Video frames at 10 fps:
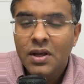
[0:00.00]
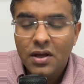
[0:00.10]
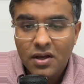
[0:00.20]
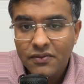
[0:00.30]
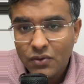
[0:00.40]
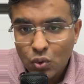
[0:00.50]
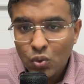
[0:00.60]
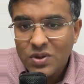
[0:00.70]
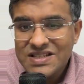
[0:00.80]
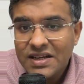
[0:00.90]
If 2
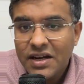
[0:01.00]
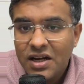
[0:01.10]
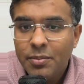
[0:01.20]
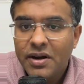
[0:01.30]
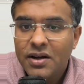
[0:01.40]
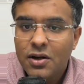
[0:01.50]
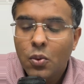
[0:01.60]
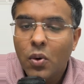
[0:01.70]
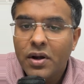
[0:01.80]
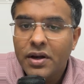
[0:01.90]
is an independent
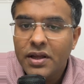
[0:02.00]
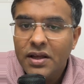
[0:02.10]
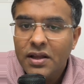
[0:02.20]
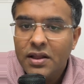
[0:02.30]
quantity,